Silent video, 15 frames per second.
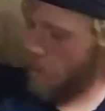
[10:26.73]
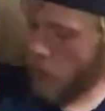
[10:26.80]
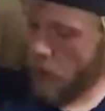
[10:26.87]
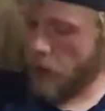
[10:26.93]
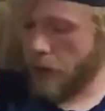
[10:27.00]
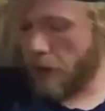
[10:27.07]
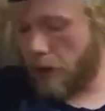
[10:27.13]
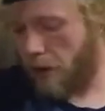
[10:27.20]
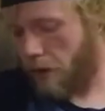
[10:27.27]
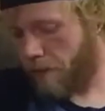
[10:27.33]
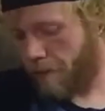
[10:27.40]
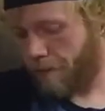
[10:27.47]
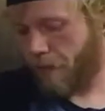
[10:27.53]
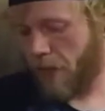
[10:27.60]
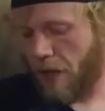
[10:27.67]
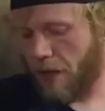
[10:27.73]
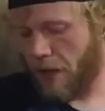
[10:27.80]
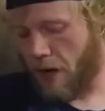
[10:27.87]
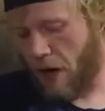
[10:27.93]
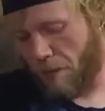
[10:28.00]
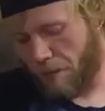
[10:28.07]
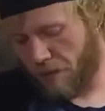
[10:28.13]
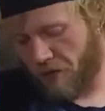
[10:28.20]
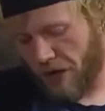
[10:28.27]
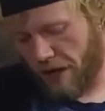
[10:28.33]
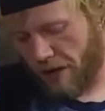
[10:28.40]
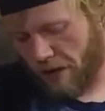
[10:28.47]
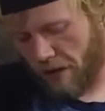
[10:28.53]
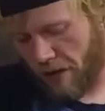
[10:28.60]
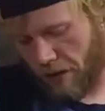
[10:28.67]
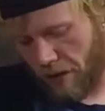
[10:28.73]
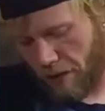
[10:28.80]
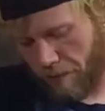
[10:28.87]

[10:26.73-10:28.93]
And then up next